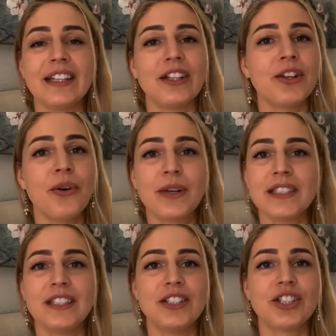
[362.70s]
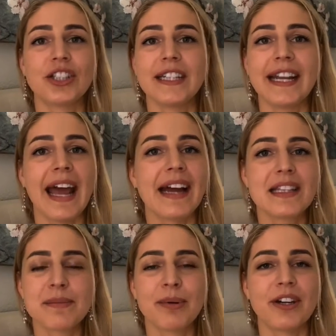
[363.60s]
yoga teacher and an
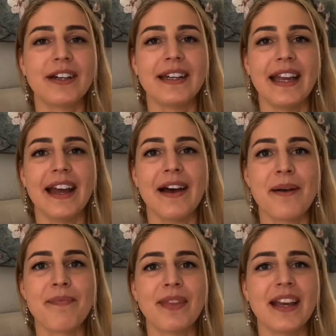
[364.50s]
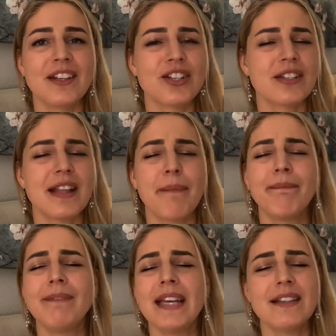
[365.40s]
expert, and just
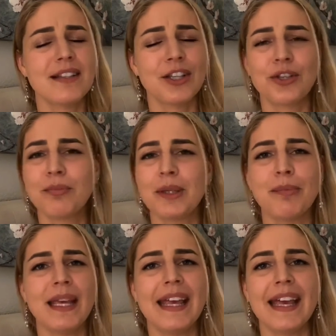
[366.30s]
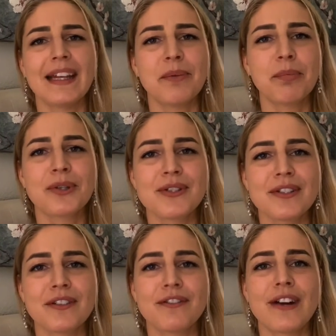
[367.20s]
amazing human being and a
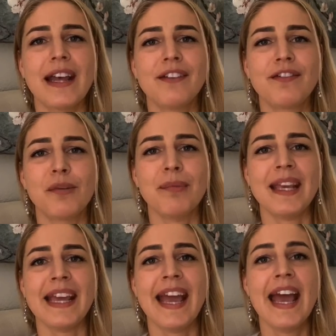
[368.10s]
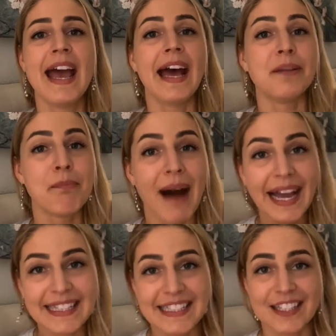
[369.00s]
personal friend for me, and
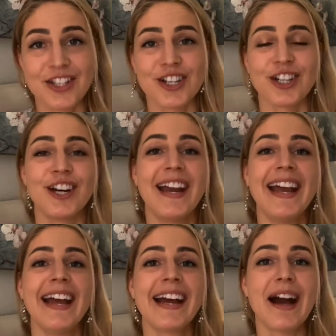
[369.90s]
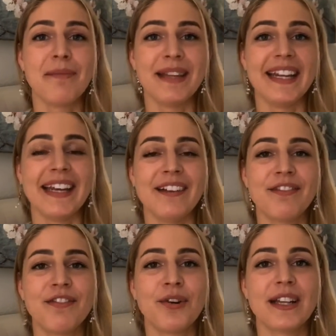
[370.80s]
my teacher coming in
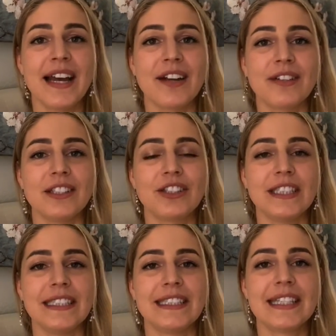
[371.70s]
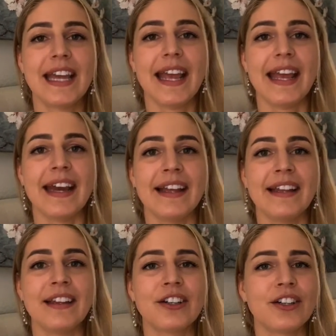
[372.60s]
for that retreat.
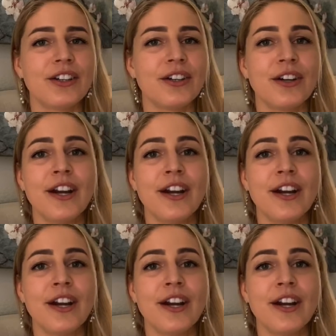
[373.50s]
And there are